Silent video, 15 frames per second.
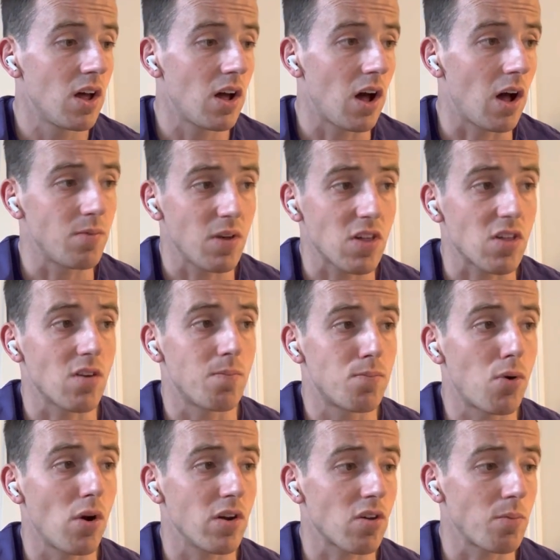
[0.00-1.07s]

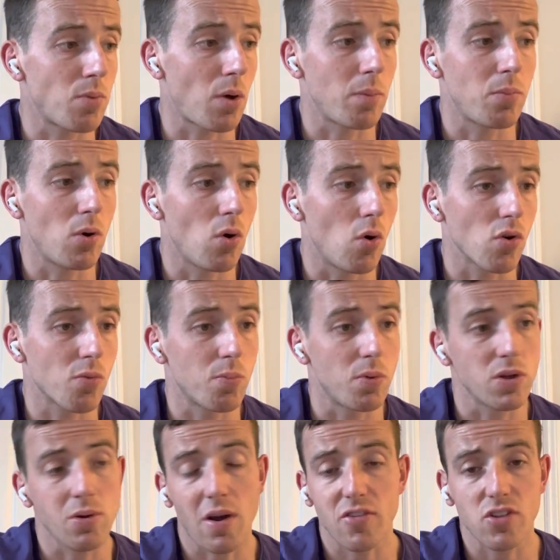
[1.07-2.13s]
It's a proper horse, but
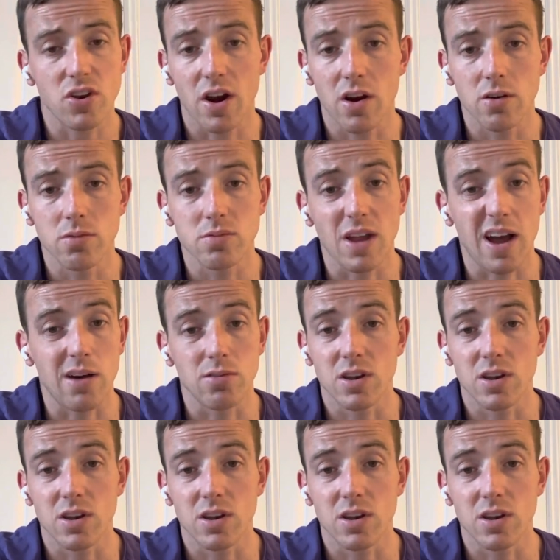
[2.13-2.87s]
you have to narrow him down,